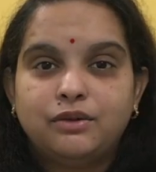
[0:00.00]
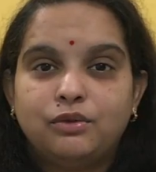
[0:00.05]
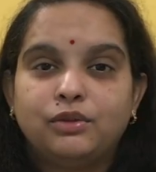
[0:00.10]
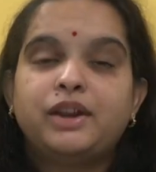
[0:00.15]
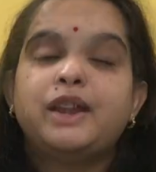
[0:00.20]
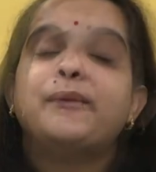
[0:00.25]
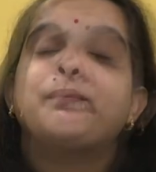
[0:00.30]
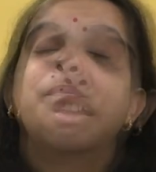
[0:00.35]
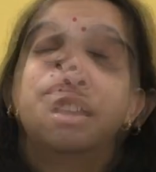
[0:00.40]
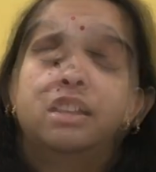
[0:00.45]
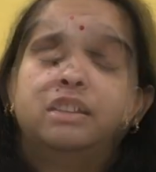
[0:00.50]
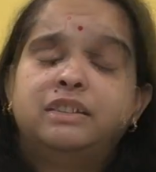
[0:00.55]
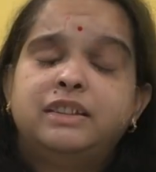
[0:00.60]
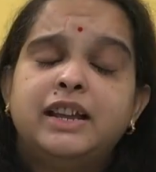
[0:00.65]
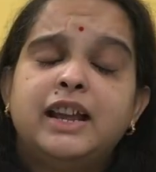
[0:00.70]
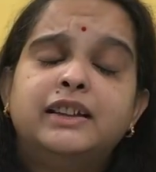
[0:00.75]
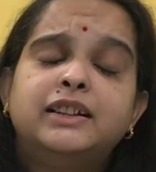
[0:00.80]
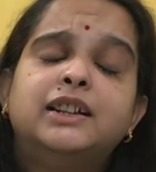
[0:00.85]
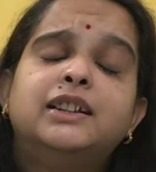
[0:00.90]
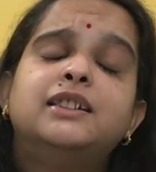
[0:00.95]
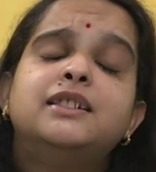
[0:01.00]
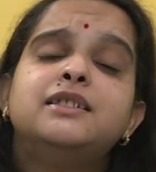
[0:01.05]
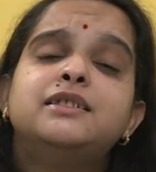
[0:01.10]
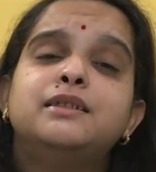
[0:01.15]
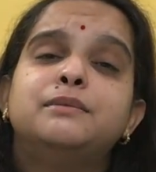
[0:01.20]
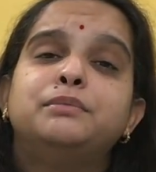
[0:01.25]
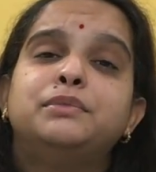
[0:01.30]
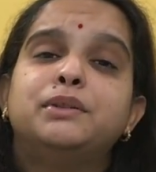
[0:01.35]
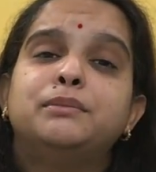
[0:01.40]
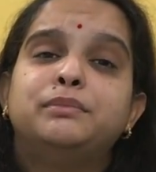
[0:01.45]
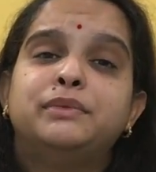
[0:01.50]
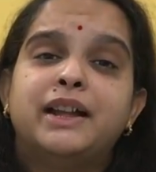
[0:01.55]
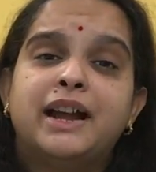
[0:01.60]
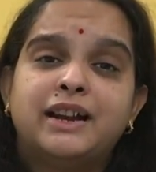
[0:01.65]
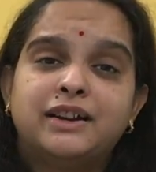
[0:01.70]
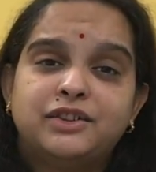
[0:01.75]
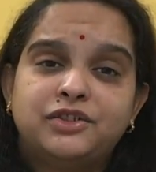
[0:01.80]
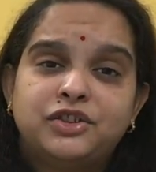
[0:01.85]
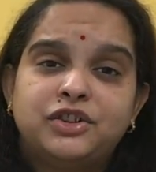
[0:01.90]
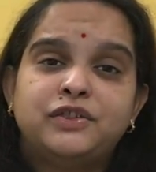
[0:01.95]
Okay, the another symptom
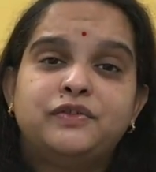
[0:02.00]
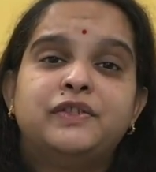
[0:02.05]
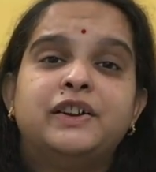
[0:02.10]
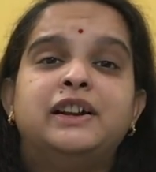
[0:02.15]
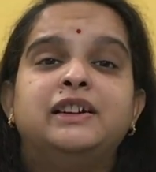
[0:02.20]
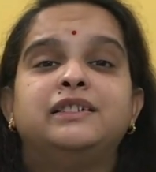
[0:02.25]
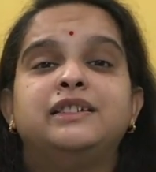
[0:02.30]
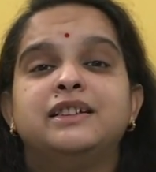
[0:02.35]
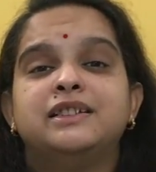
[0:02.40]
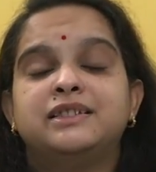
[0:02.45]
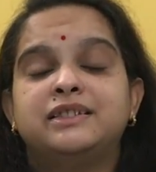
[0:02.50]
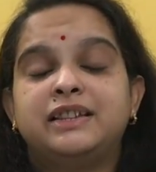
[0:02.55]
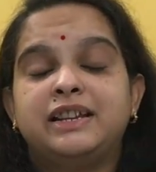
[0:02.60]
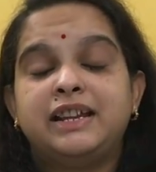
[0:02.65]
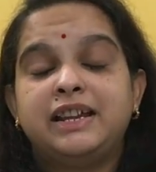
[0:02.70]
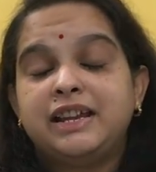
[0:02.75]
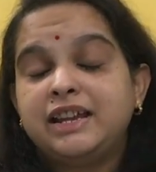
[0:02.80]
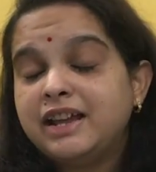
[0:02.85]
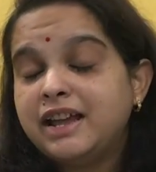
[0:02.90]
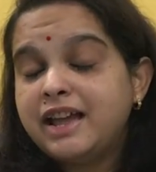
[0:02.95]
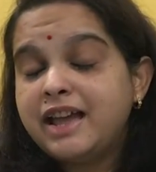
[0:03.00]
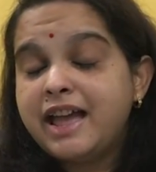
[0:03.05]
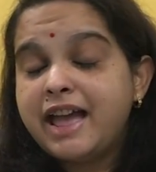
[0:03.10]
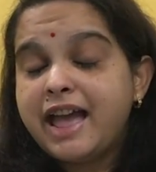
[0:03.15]
that she felt is the